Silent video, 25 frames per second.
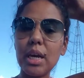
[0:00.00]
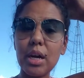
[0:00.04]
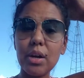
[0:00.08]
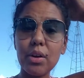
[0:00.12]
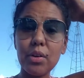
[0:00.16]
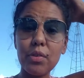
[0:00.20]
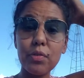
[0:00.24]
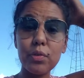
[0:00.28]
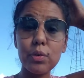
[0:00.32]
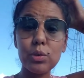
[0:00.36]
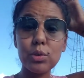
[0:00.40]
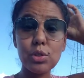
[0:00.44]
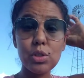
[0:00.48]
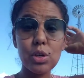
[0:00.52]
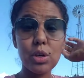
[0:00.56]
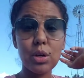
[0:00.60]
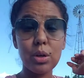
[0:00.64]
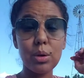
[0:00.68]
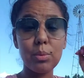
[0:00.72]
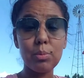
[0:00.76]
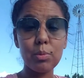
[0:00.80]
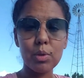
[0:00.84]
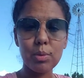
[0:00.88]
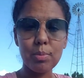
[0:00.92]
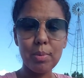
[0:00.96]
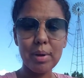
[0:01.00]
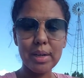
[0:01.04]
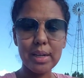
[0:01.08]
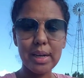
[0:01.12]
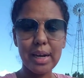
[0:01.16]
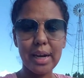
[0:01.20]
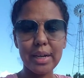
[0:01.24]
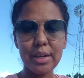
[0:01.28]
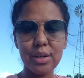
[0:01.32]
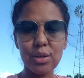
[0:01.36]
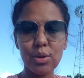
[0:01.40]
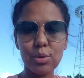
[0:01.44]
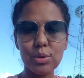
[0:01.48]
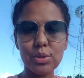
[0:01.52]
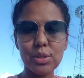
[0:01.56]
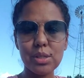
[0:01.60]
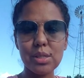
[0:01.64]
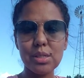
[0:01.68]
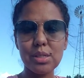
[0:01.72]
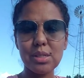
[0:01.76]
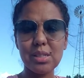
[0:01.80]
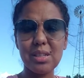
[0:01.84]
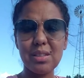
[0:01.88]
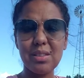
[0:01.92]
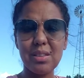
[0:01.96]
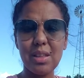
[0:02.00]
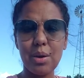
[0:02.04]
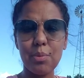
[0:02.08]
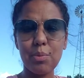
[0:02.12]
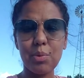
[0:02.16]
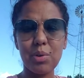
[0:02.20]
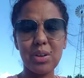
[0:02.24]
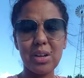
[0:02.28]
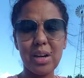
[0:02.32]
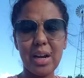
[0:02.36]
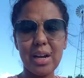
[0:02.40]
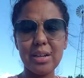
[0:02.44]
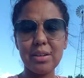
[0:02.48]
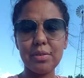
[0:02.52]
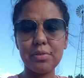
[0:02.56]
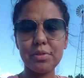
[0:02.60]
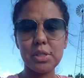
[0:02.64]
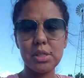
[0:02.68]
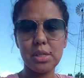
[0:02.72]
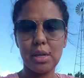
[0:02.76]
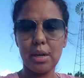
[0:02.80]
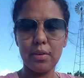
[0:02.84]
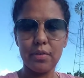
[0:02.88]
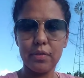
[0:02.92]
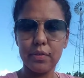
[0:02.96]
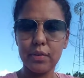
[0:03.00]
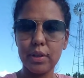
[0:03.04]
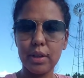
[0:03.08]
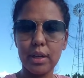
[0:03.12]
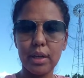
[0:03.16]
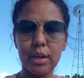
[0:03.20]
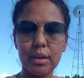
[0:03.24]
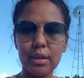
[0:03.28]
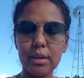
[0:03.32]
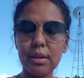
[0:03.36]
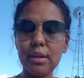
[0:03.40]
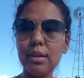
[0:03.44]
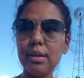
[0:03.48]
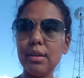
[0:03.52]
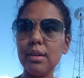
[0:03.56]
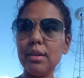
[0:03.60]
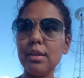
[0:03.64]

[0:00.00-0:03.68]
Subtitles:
carry full term with my diagnosis that were kind of stifling.